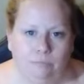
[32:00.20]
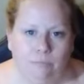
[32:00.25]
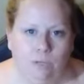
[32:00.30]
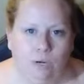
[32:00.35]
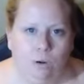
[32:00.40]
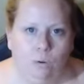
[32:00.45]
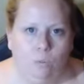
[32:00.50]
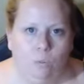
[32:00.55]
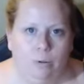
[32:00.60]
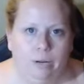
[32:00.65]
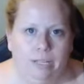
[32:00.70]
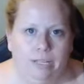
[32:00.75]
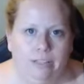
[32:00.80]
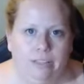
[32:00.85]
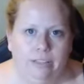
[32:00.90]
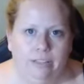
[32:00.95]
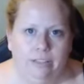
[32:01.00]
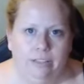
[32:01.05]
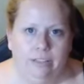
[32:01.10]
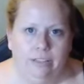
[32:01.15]

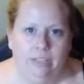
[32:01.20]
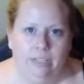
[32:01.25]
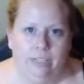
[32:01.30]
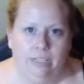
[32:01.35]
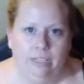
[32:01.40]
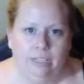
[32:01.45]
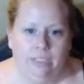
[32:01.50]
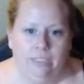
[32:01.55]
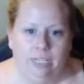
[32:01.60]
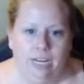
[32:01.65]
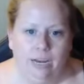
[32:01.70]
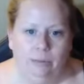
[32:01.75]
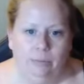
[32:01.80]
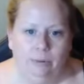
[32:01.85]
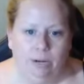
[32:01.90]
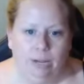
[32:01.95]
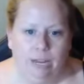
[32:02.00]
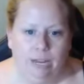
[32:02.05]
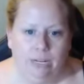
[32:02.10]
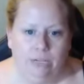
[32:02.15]
with the taper
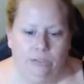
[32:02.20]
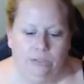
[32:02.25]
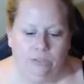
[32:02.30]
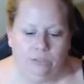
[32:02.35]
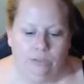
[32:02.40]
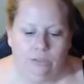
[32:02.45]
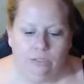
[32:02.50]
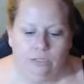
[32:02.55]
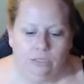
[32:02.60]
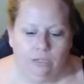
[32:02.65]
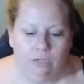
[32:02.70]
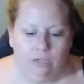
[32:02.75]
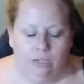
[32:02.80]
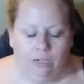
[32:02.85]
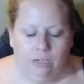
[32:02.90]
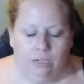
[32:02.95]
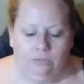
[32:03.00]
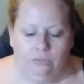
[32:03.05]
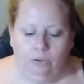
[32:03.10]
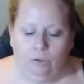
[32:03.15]
candles.
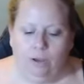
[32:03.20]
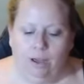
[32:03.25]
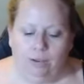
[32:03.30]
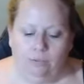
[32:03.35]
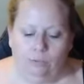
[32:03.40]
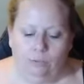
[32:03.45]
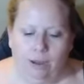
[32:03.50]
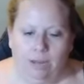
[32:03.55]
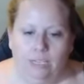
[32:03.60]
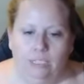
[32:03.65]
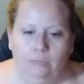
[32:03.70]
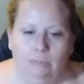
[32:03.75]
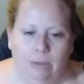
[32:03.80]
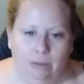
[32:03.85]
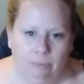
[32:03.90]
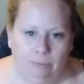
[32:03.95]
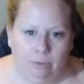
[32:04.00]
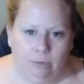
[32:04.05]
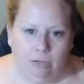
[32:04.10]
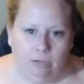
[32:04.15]
If you have wax
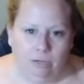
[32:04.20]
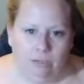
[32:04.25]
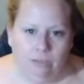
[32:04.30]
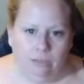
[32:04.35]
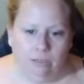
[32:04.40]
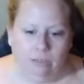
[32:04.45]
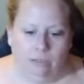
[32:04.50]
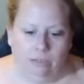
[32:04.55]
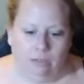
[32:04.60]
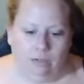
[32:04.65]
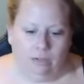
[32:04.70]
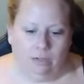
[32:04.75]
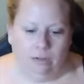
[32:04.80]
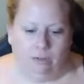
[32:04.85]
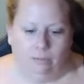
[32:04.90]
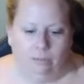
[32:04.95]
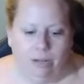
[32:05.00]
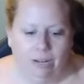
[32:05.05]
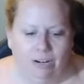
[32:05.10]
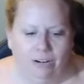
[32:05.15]
paper, I
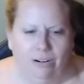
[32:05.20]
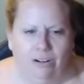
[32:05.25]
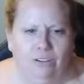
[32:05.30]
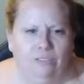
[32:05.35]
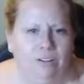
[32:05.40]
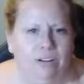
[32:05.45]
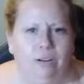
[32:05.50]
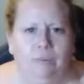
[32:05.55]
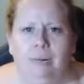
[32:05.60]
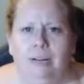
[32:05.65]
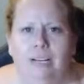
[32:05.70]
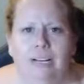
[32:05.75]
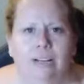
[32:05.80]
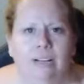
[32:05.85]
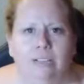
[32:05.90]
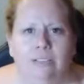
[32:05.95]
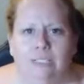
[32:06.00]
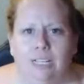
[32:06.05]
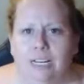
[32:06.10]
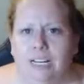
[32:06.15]
don't know if anybody
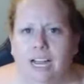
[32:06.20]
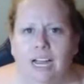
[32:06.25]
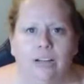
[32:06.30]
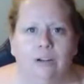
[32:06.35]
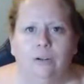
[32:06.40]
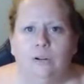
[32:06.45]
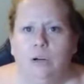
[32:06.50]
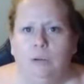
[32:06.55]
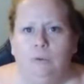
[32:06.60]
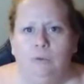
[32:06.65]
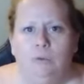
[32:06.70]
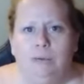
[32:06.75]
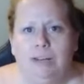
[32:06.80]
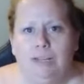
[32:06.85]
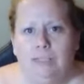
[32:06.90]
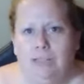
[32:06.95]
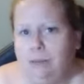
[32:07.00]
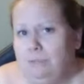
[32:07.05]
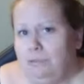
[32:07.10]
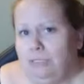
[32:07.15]
else, like I grew up with
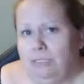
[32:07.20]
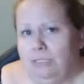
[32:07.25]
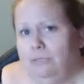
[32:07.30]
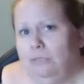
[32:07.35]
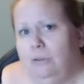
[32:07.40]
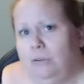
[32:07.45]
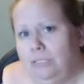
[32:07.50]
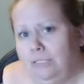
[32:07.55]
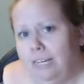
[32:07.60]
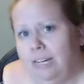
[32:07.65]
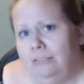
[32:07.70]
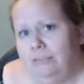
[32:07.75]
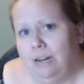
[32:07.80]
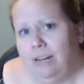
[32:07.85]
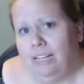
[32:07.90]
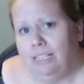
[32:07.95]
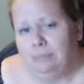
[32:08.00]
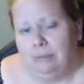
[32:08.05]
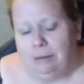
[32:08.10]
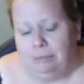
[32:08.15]
wax paper, so of course I have
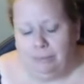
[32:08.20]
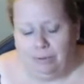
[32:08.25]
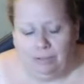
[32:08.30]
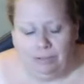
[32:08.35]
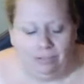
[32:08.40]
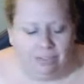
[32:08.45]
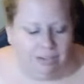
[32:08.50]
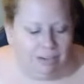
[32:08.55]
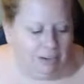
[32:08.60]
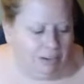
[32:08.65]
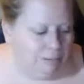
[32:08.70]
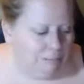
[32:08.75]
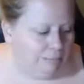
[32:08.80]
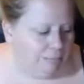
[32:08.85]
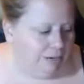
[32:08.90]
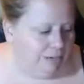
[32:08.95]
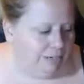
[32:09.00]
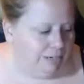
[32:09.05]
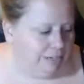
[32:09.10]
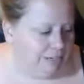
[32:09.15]
wax paper,
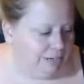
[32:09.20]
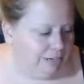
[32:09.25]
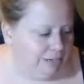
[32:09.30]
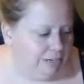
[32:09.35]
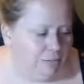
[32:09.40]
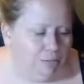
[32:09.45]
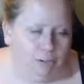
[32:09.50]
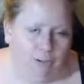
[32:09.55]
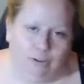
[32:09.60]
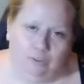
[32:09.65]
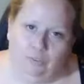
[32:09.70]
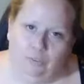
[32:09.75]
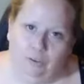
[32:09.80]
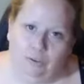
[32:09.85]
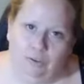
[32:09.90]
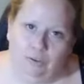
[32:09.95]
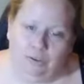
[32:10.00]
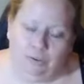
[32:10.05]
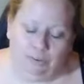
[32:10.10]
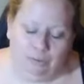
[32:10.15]
but I don't know if you
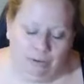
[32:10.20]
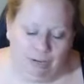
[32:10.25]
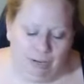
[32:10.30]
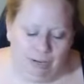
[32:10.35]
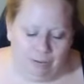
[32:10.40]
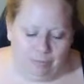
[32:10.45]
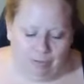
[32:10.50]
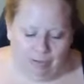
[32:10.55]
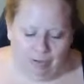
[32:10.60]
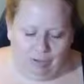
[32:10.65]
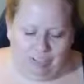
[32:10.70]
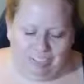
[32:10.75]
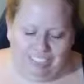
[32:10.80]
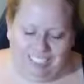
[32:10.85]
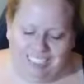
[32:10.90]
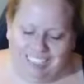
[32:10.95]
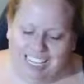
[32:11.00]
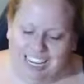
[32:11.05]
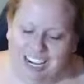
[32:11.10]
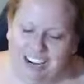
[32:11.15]
do. But you can
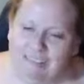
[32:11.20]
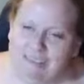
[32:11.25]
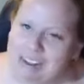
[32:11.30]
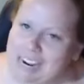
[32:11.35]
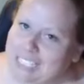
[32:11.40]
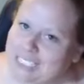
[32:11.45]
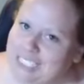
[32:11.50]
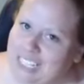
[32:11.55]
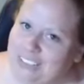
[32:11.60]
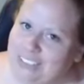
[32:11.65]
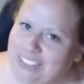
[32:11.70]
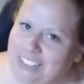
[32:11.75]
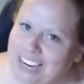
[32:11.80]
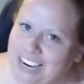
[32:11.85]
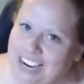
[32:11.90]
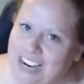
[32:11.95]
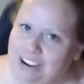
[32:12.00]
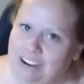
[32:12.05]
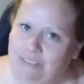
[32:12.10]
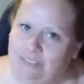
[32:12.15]
just get your wax paper
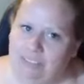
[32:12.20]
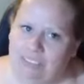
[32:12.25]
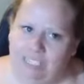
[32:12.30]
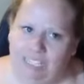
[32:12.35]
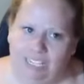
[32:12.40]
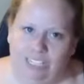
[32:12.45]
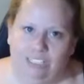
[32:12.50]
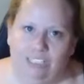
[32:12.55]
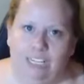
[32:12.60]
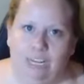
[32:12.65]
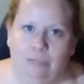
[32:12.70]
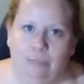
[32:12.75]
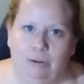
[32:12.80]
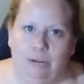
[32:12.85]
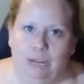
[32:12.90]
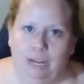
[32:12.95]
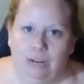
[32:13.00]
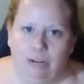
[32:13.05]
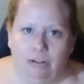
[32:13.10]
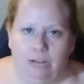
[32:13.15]
out, get your taper
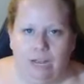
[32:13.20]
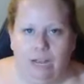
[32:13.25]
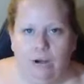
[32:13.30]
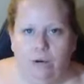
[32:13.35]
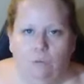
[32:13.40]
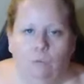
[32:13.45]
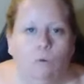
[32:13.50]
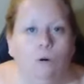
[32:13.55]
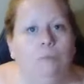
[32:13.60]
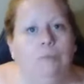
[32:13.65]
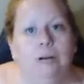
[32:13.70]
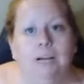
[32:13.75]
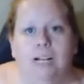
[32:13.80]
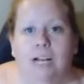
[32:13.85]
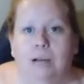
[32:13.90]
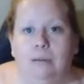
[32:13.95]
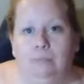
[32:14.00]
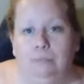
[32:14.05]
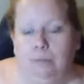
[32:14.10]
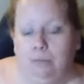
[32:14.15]
candle out, warm it
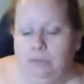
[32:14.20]
up